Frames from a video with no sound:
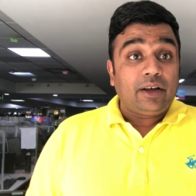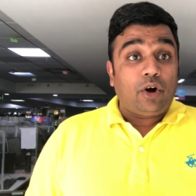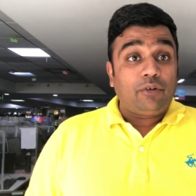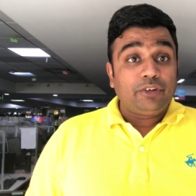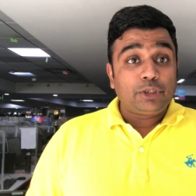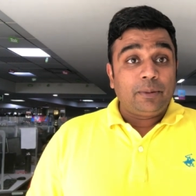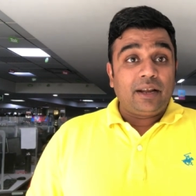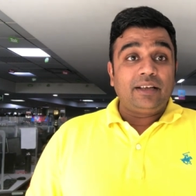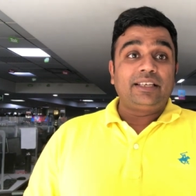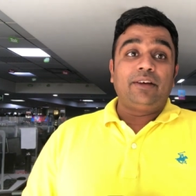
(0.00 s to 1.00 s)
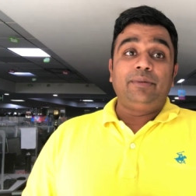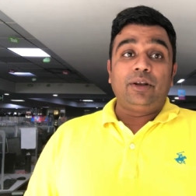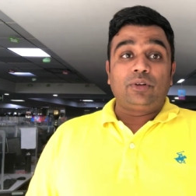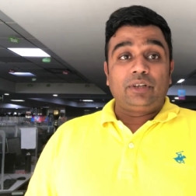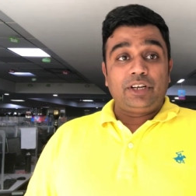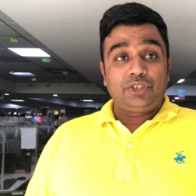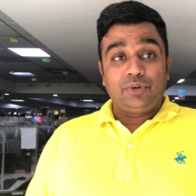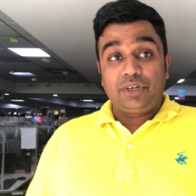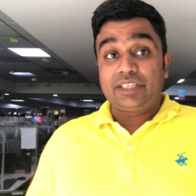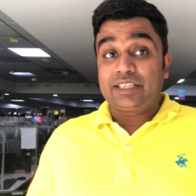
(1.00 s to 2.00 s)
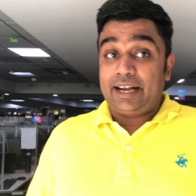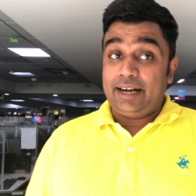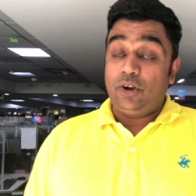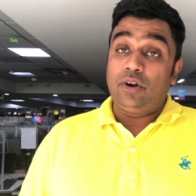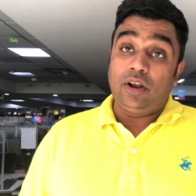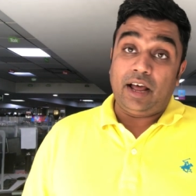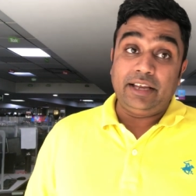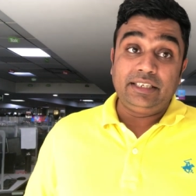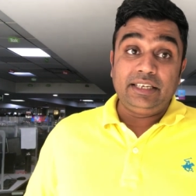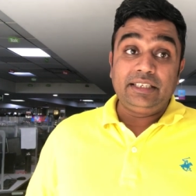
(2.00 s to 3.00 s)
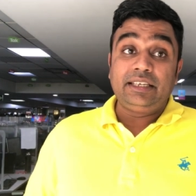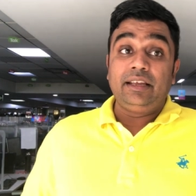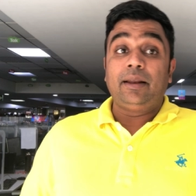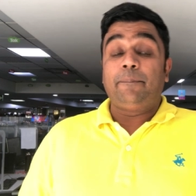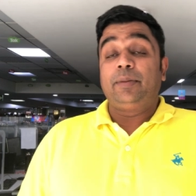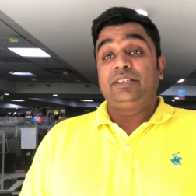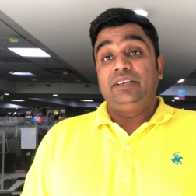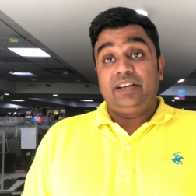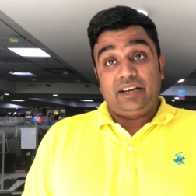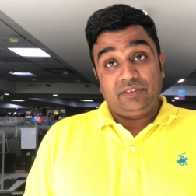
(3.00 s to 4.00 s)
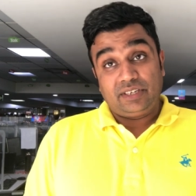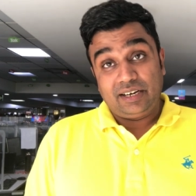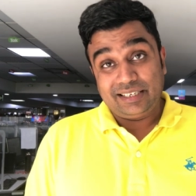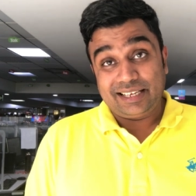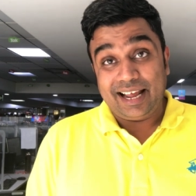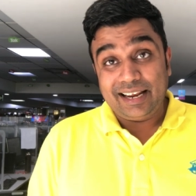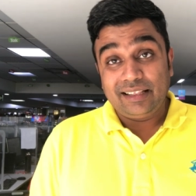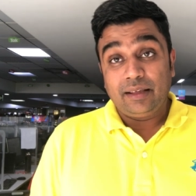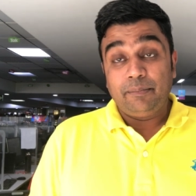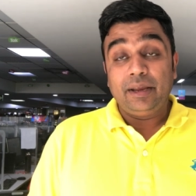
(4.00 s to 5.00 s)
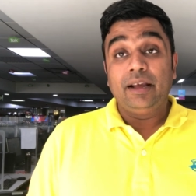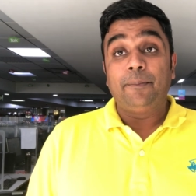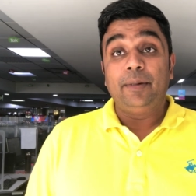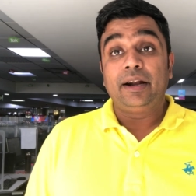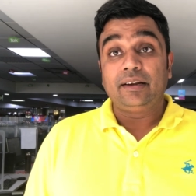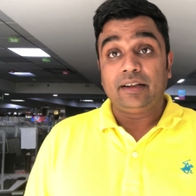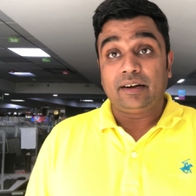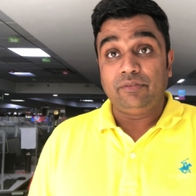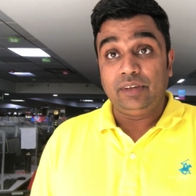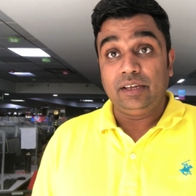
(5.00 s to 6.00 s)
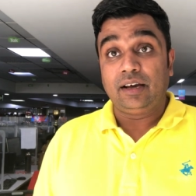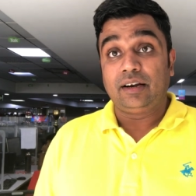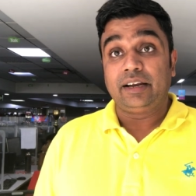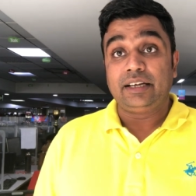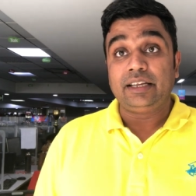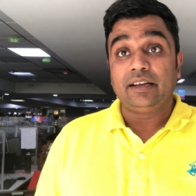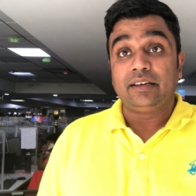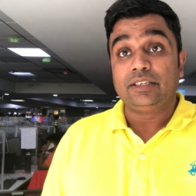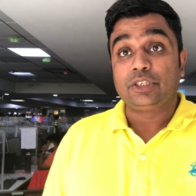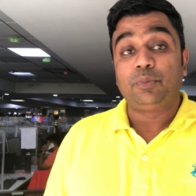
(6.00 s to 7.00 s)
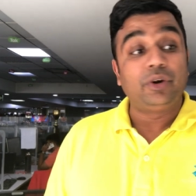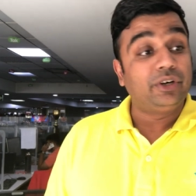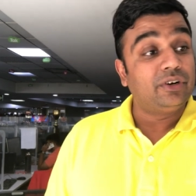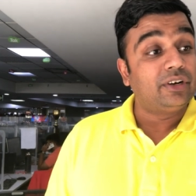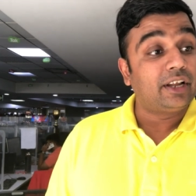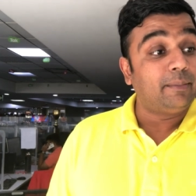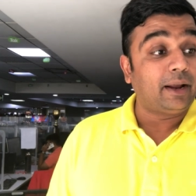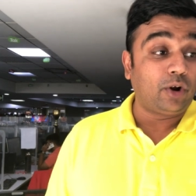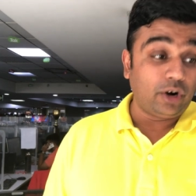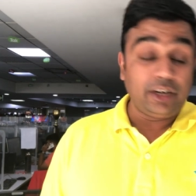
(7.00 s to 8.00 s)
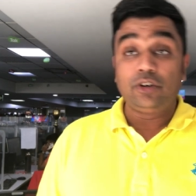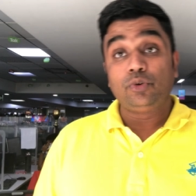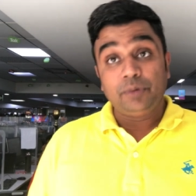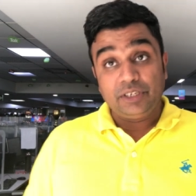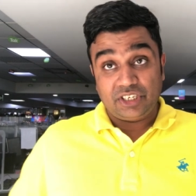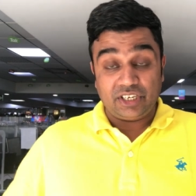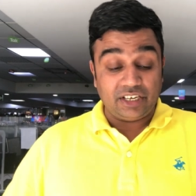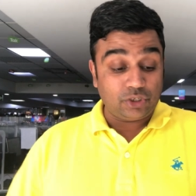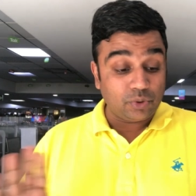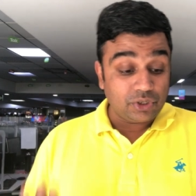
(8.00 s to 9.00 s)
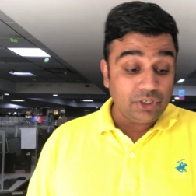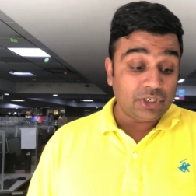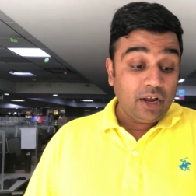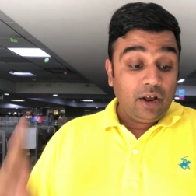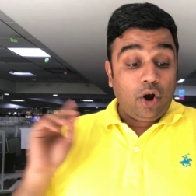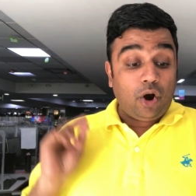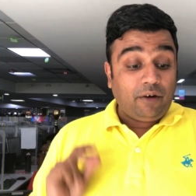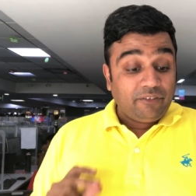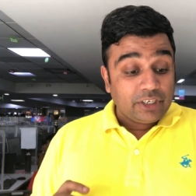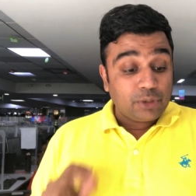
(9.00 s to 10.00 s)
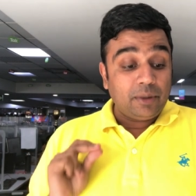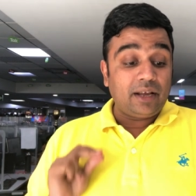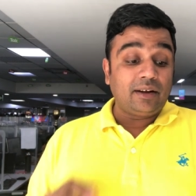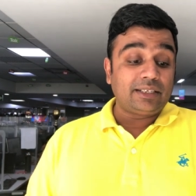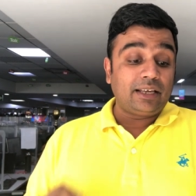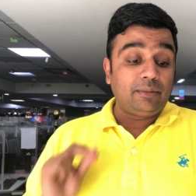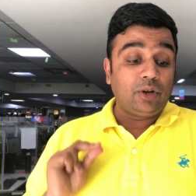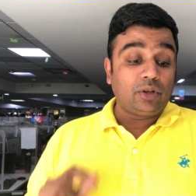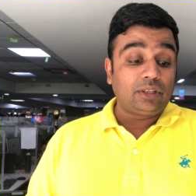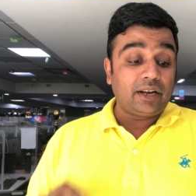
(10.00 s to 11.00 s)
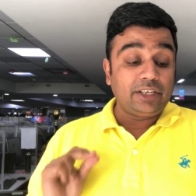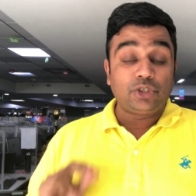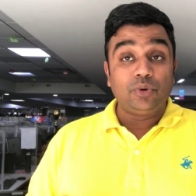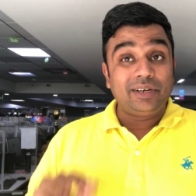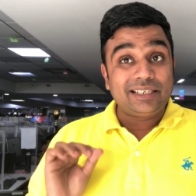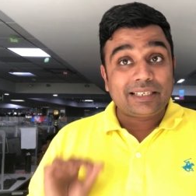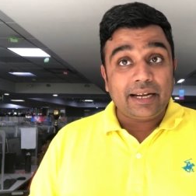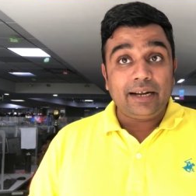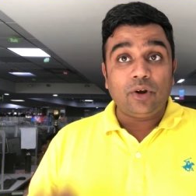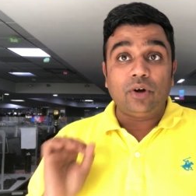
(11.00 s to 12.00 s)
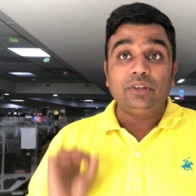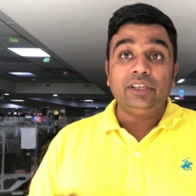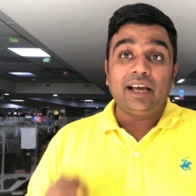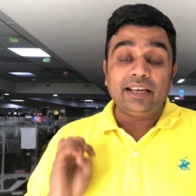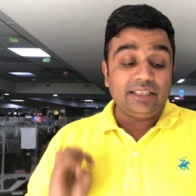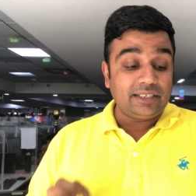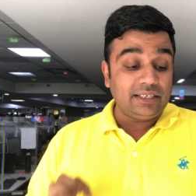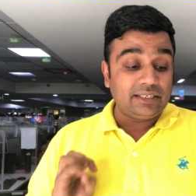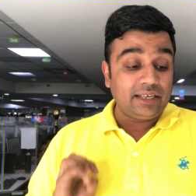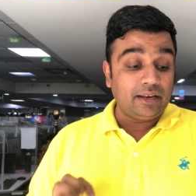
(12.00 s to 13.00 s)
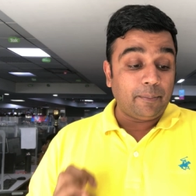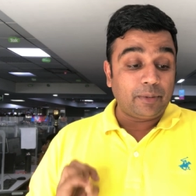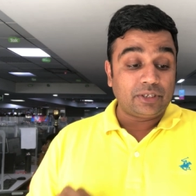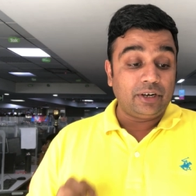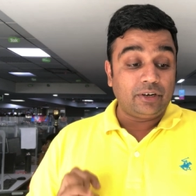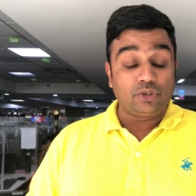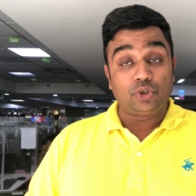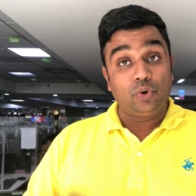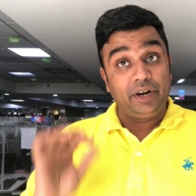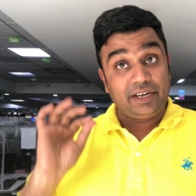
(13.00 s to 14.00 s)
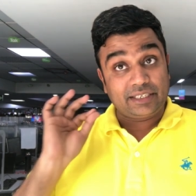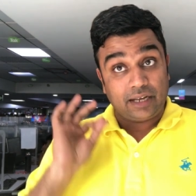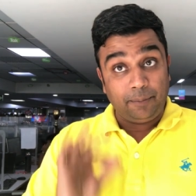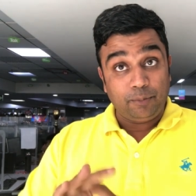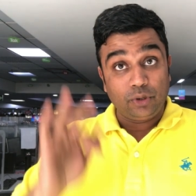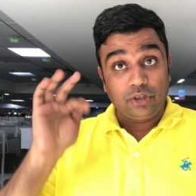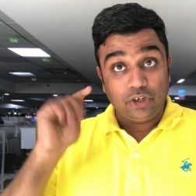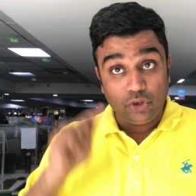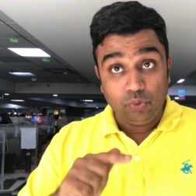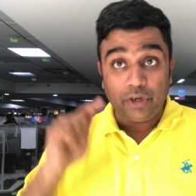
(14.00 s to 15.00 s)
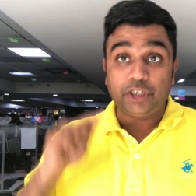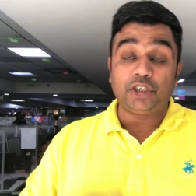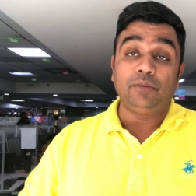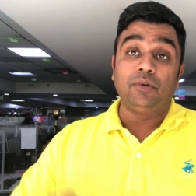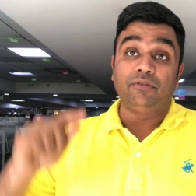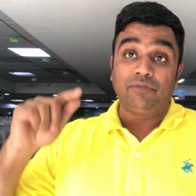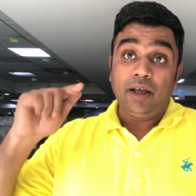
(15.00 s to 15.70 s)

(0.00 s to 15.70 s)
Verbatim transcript: office bearers have been authorized to decide on ICC representatives. That is another big update that we are getting at this point in time. According to BCCI sources, office bearers have been authorized to decide on the ICC representatives. So it is up to the new regime of